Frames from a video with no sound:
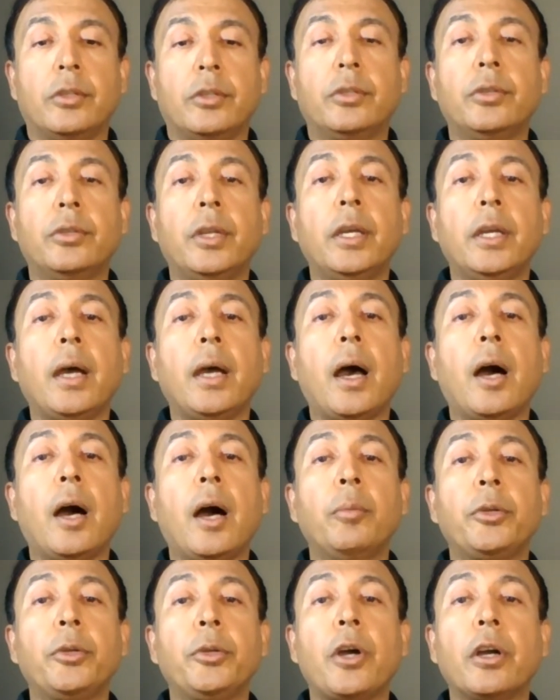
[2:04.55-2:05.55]
Today
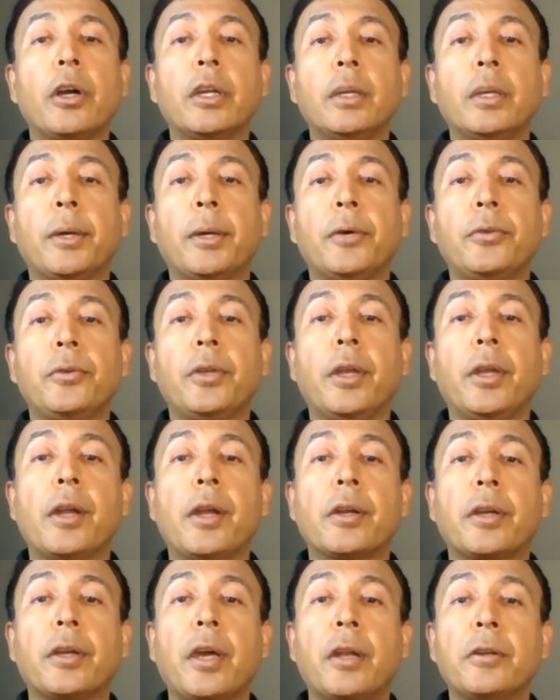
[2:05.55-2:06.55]
I'll be talking about
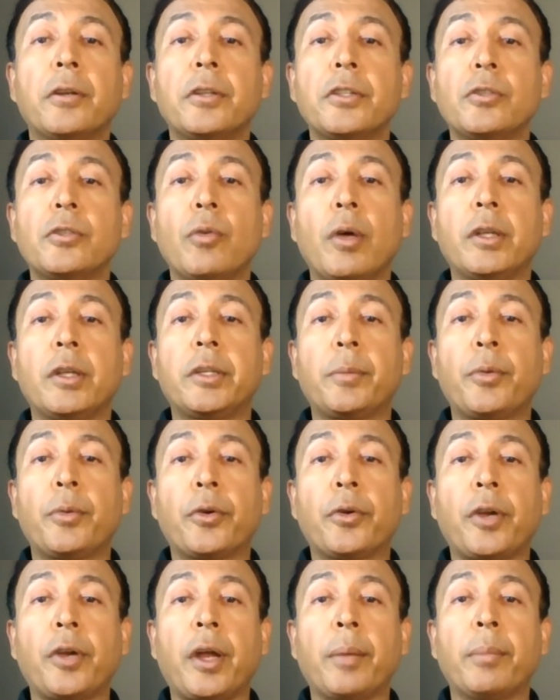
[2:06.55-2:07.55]
Air Canada's loyalty
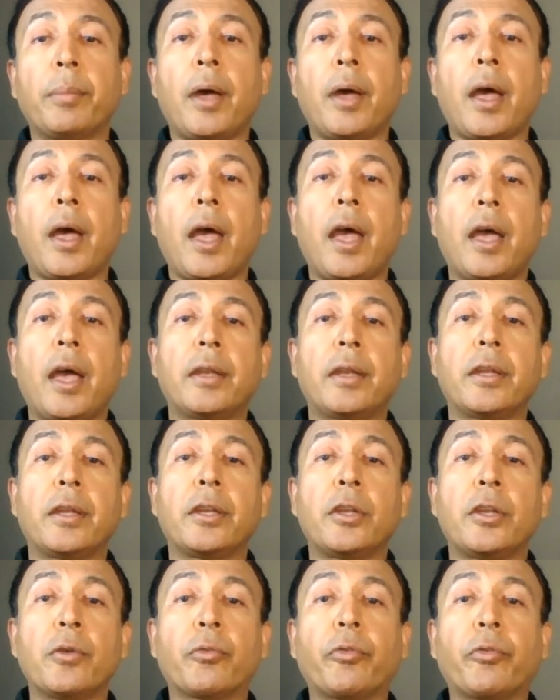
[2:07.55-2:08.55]
program and
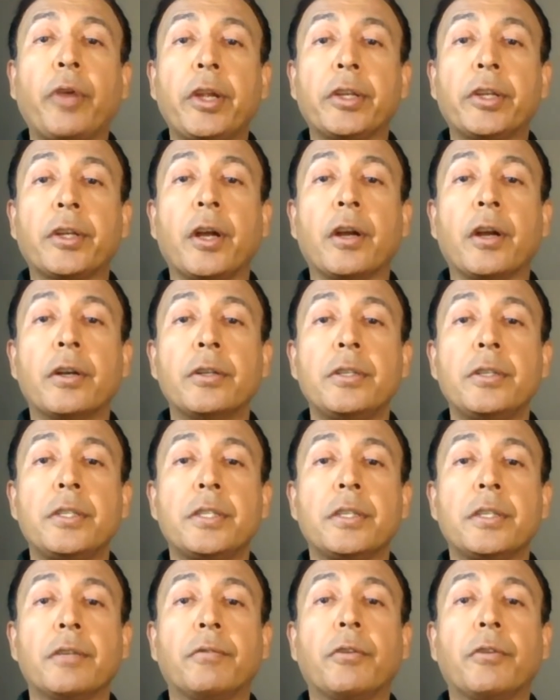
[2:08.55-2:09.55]
new credit
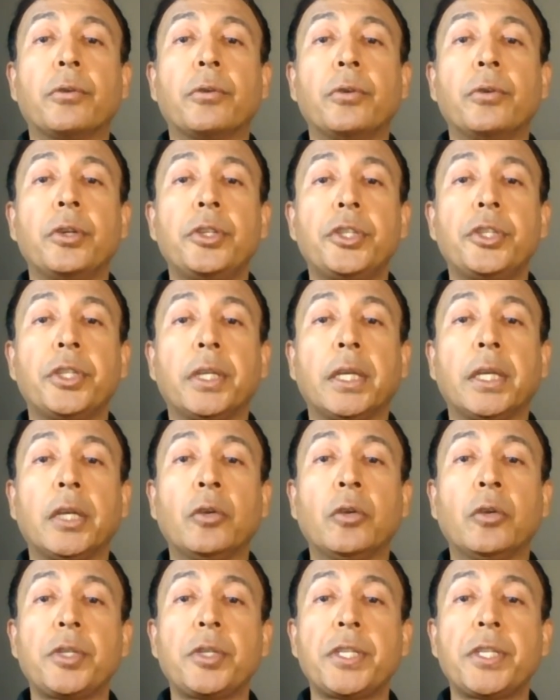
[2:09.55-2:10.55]
cards for which
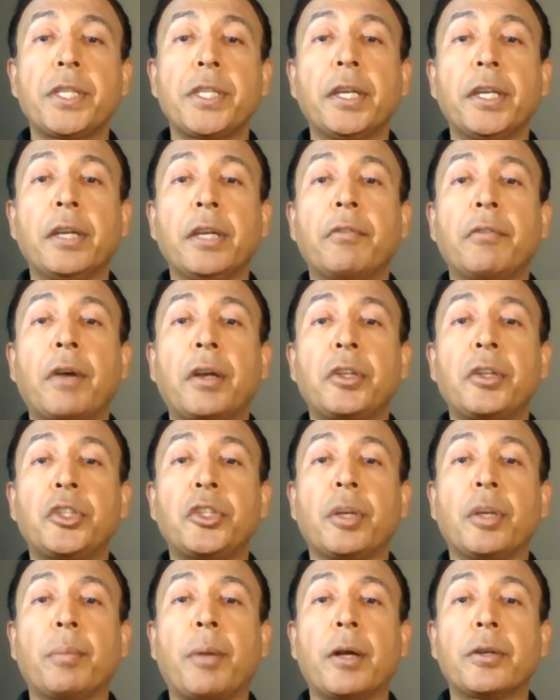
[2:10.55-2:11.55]
you'll be seeking
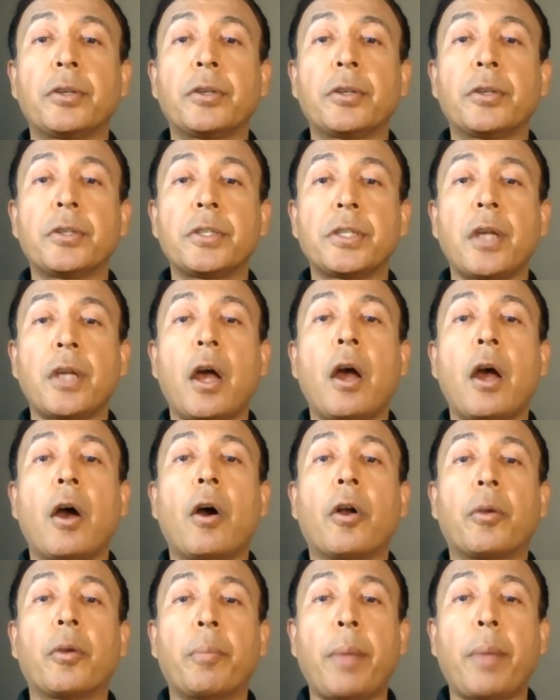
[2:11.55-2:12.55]
financial partners
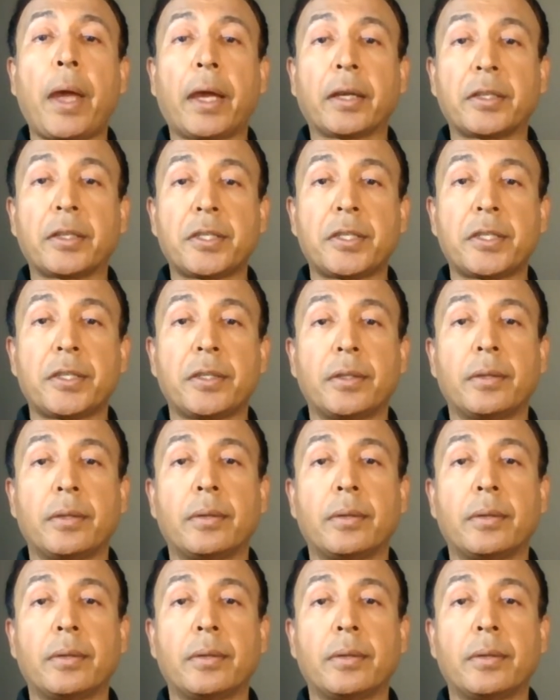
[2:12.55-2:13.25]
or banks.